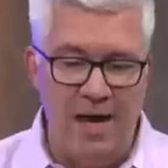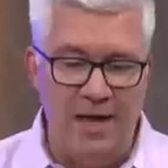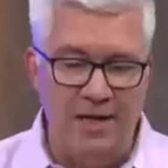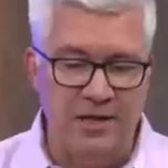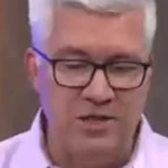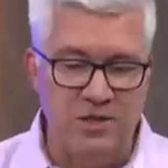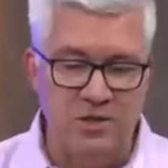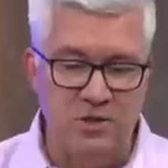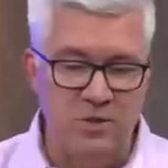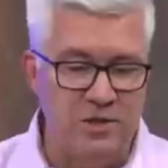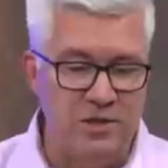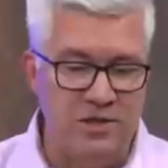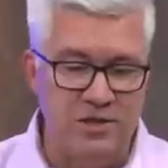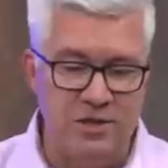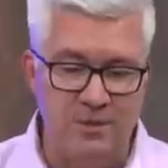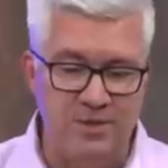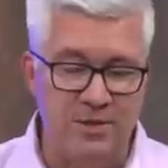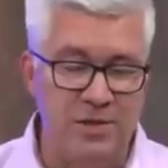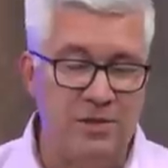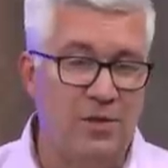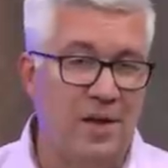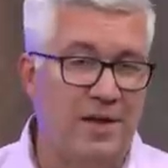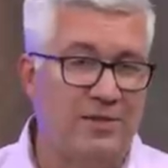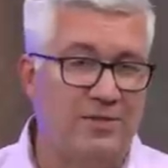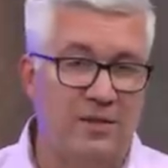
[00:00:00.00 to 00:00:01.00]
is doing
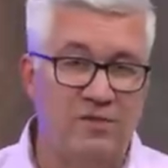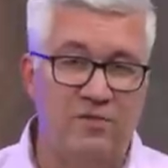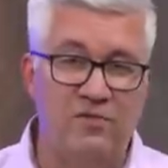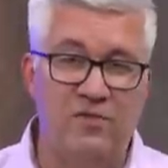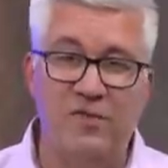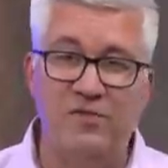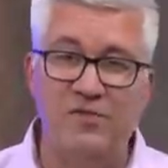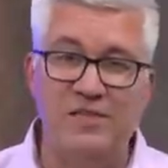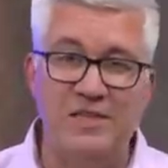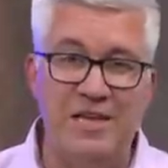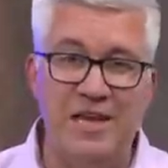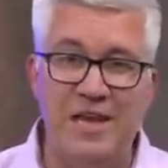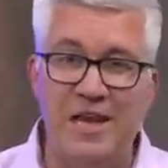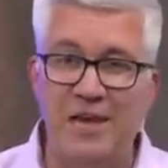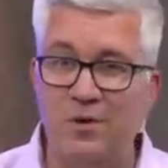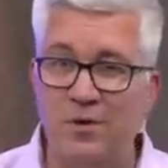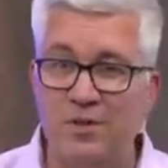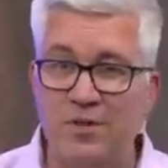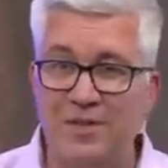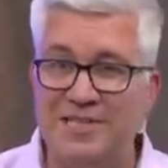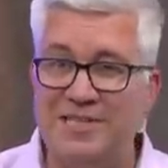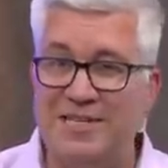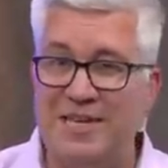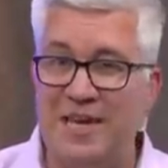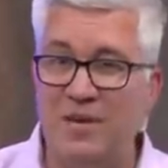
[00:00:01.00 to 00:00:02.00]
something like the fifty-day or
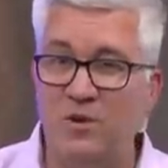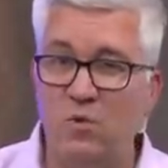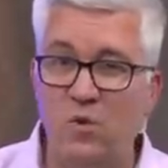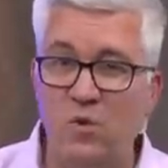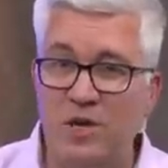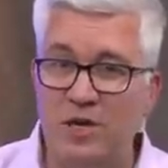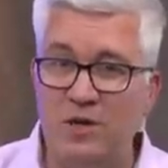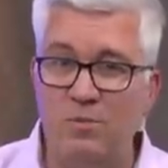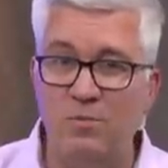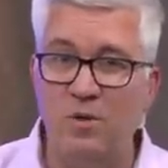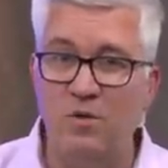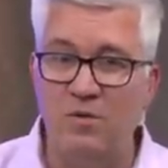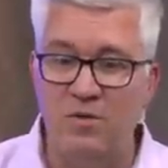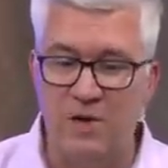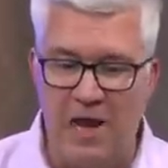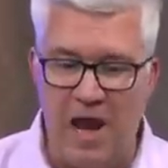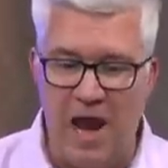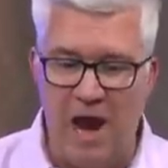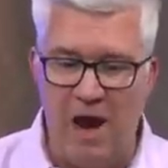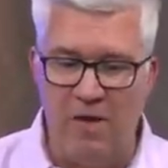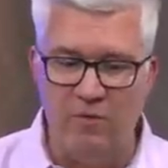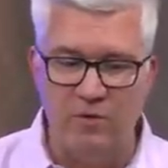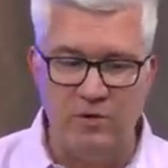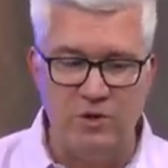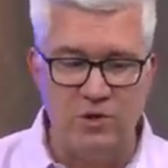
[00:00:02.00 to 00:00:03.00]
the ten-week moving
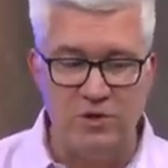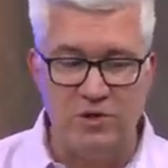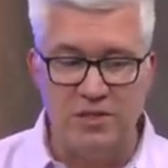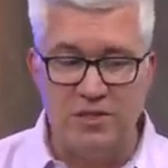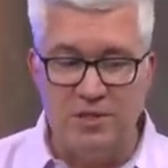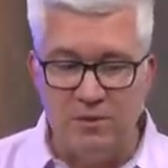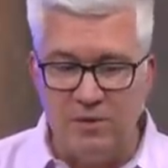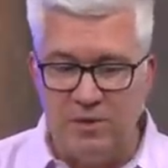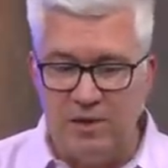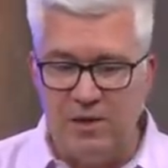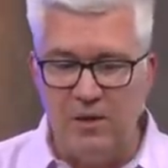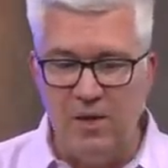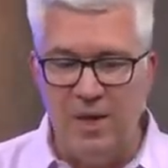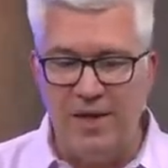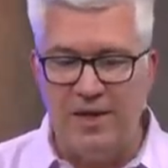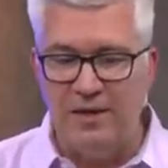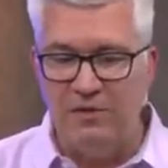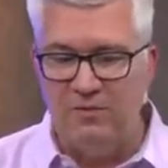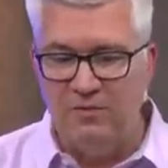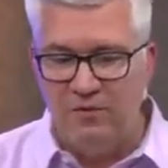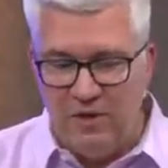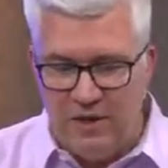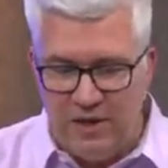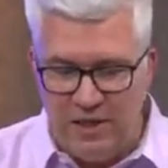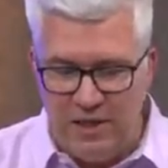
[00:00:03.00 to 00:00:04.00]
average. On something like
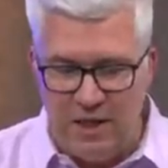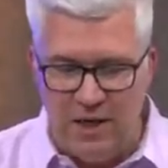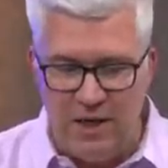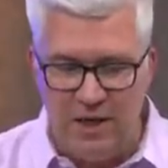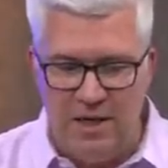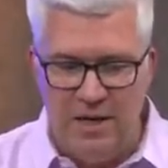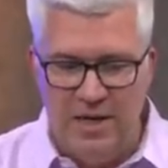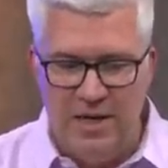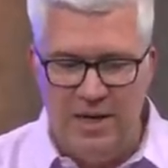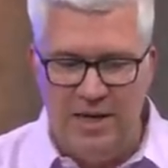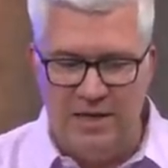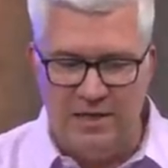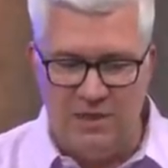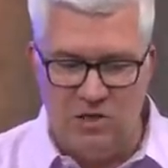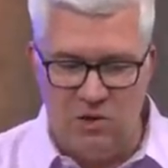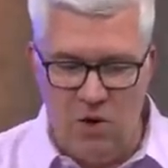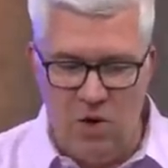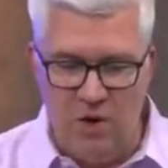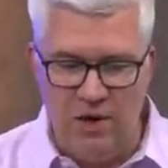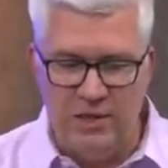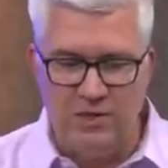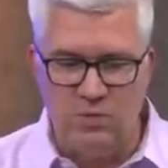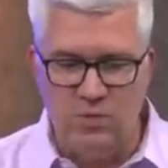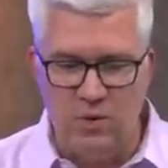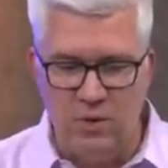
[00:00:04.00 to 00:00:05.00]
NVIDIA, as
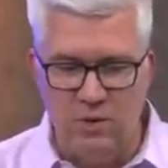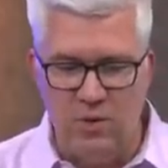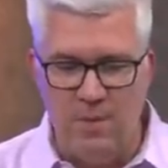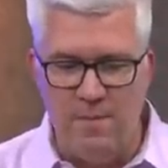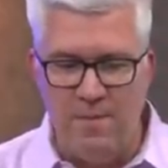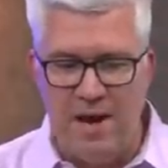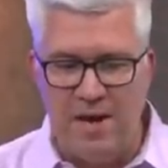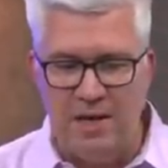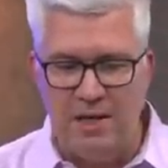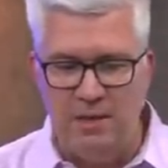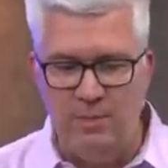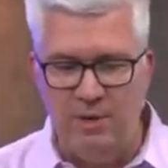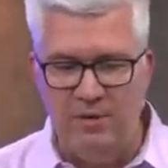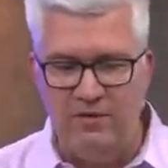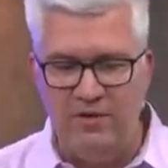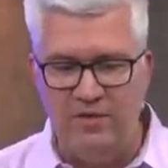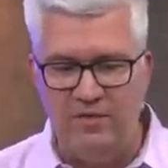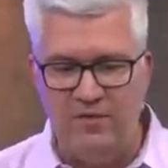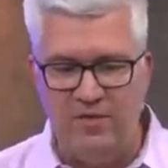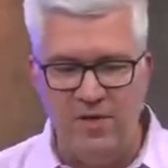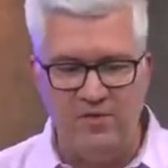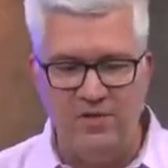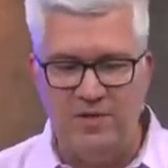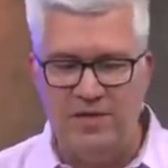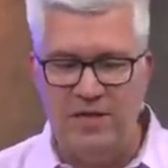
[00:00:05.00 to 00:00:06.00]
long as we remain above the
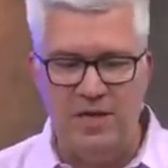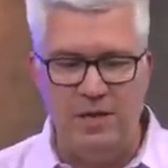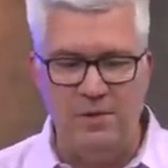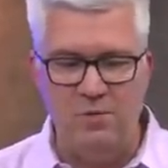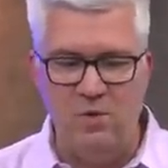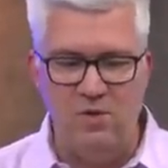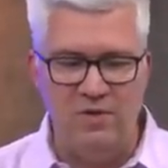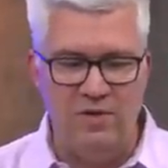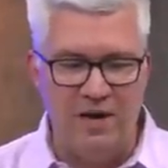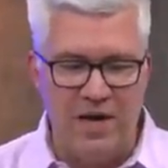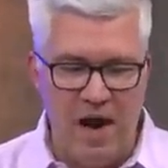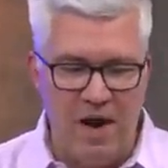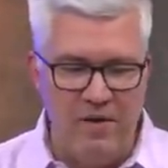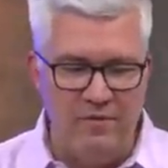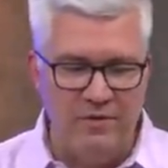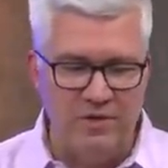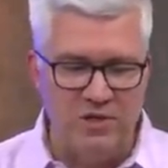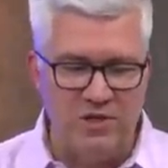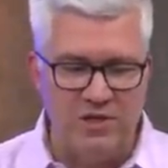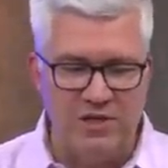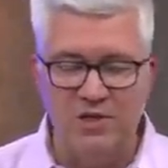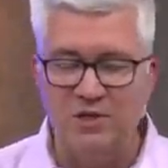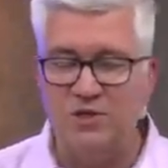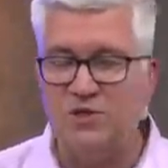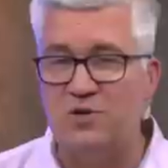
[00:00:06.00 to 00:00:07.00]
fifty-day moving
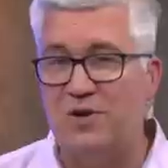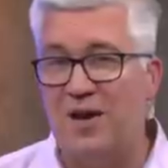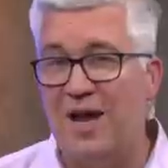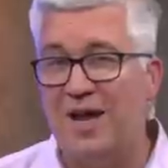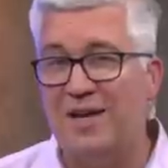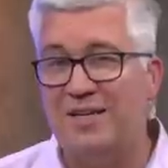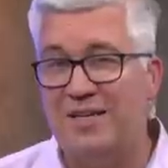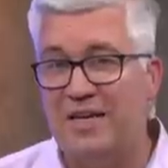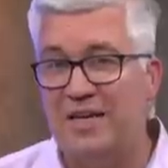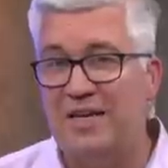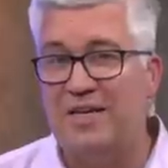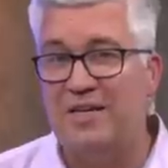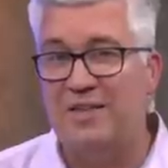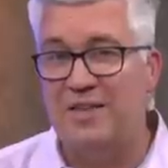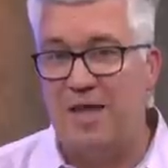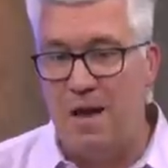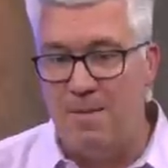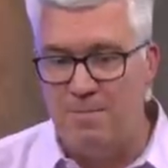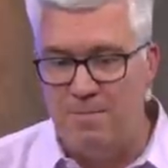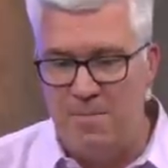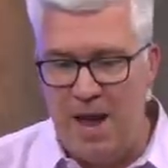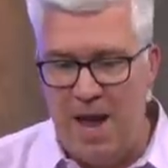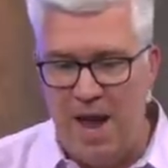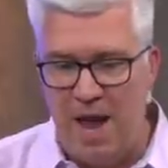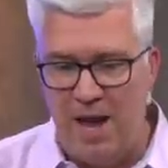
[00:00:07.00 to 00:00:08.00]
average, things are not getting
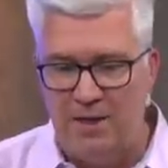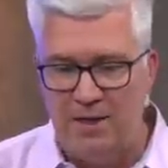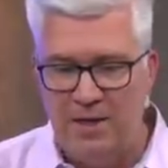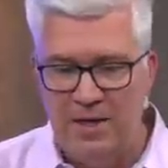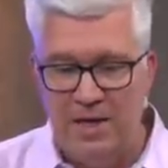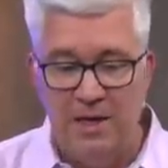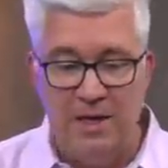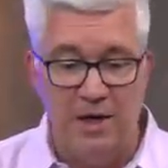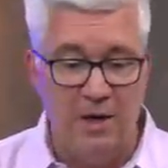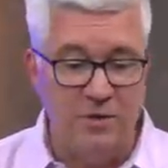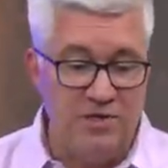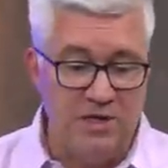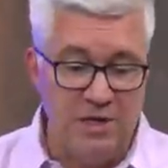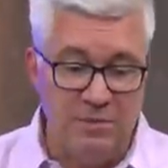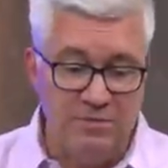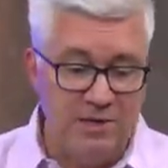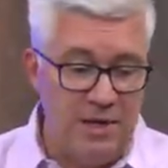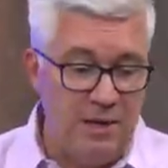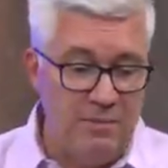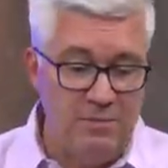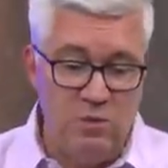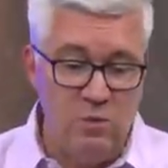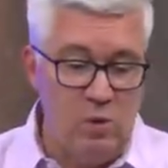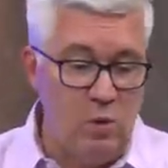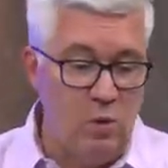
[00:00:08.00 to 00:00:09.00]
that bad. Now,
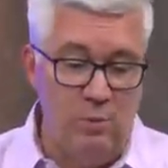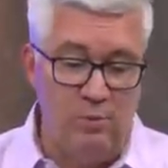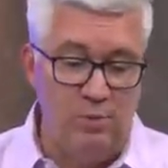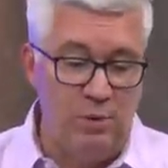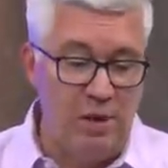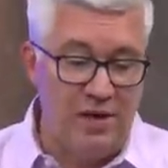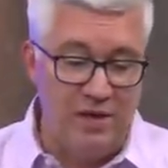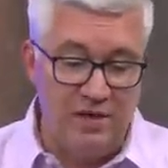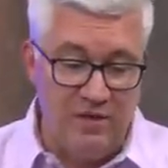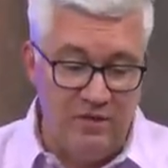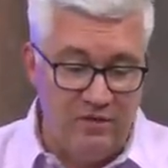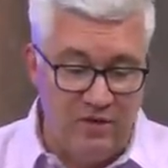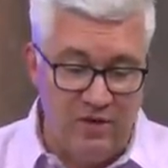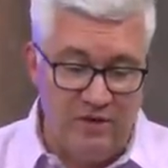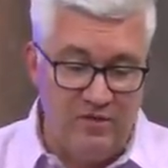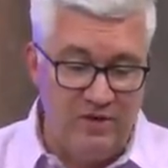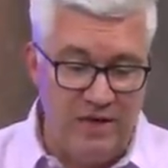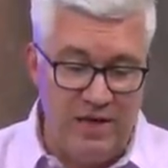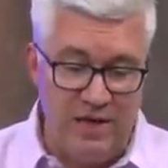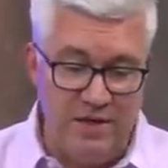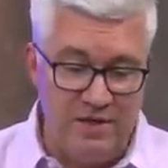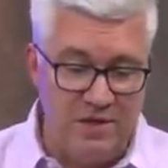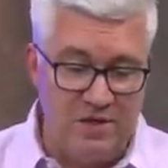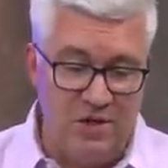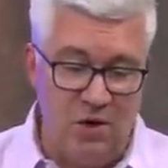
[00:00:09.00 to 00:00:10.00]
sometimes we will break the fifty
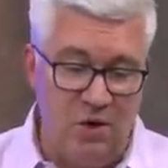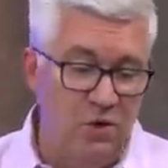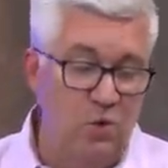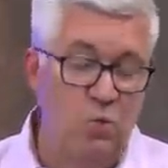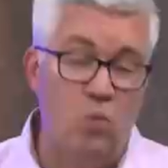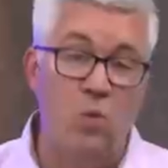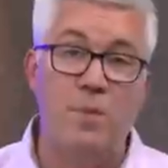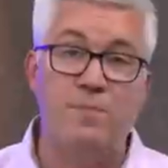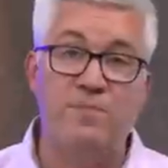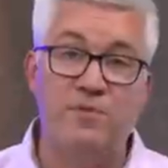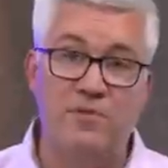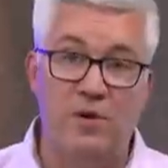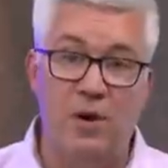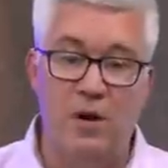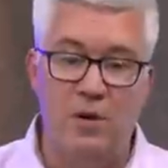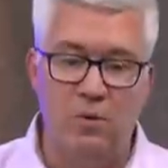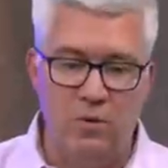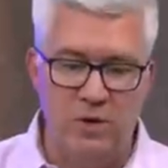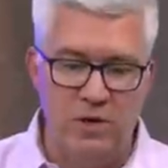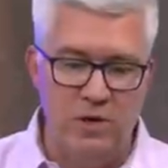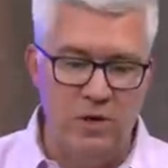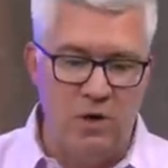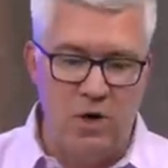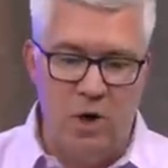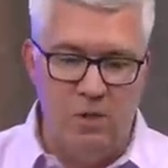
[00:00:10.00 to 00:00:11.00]
days. It's called a whipsaw,
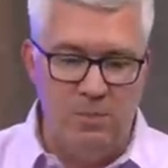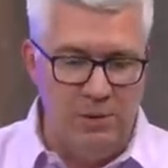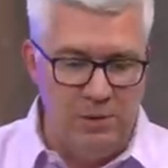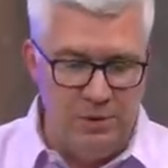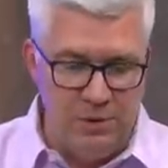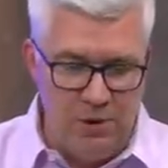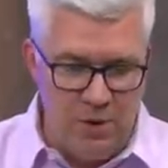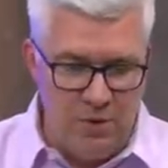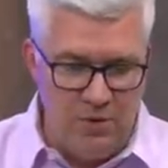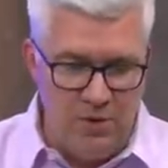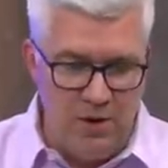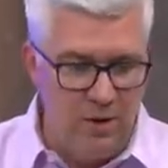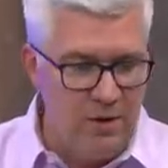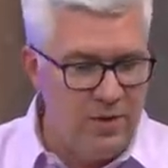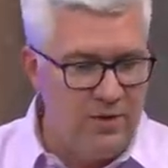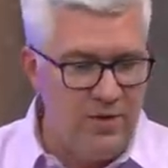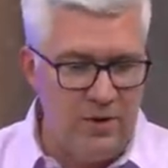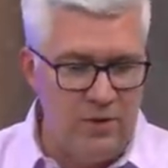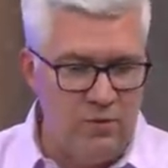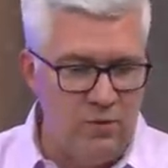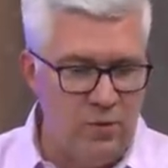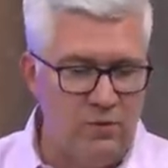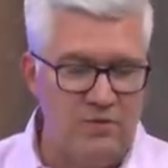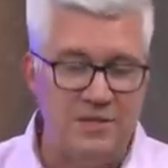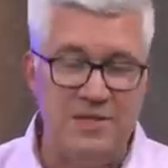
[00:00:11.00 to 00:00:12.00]
where you go below there and
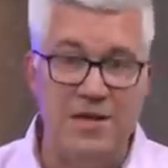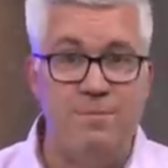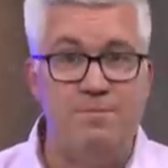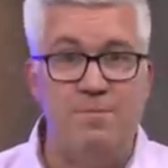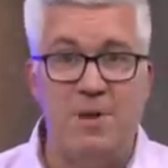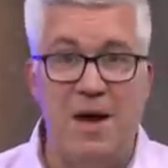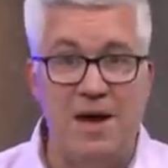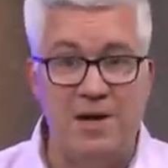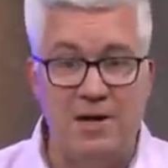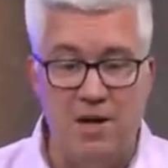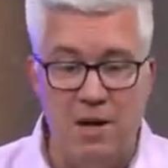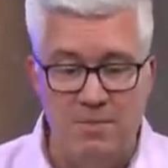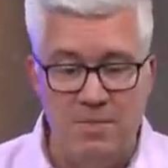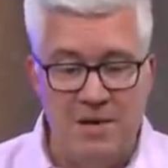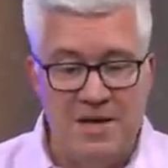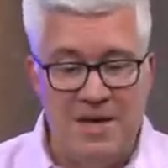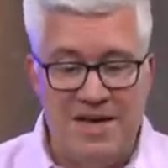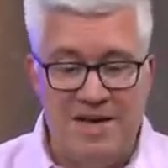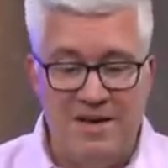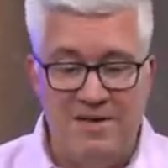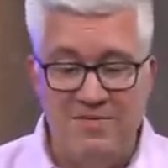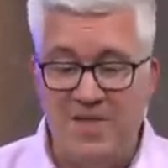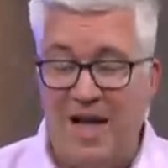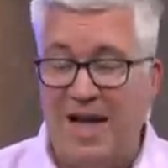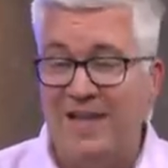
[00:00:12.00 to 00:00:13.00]
then rotate back up.
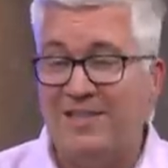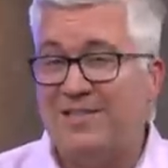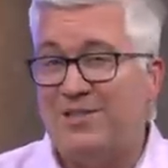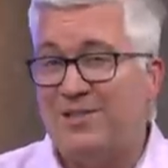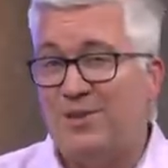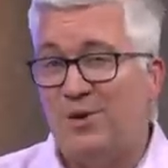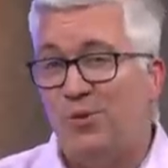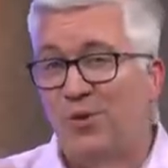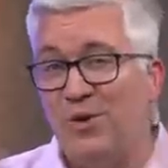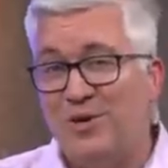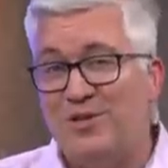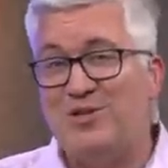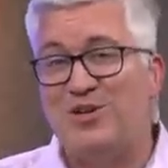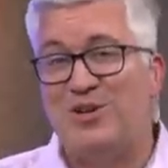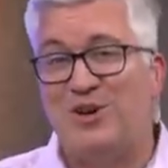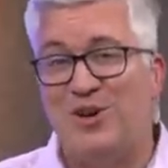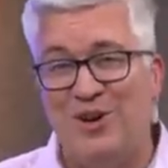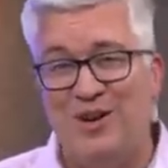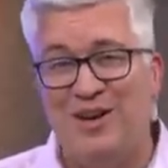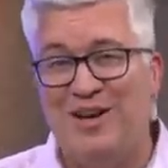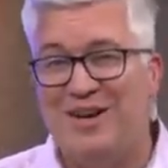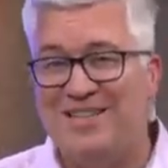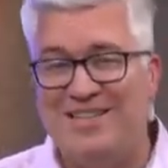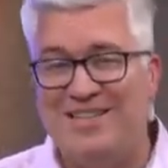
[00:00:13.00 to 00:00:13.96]
That's the risk you're going to